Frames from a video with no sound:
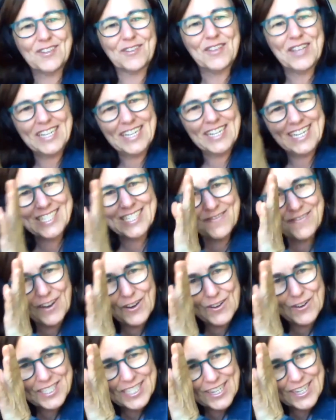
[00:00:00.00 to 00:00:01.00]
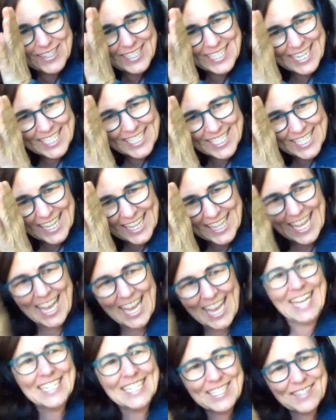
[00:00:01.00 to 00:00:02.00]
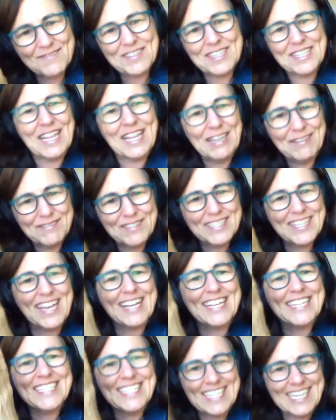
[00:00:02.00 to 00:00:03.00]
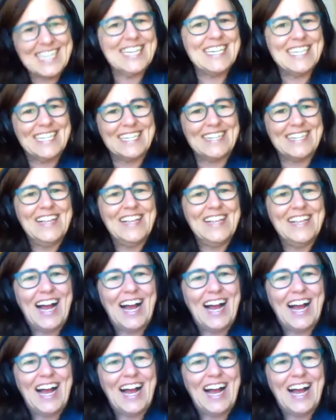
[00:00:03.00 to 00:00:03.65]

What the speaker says: So that it's focusing our attention on the end of the life cycle again.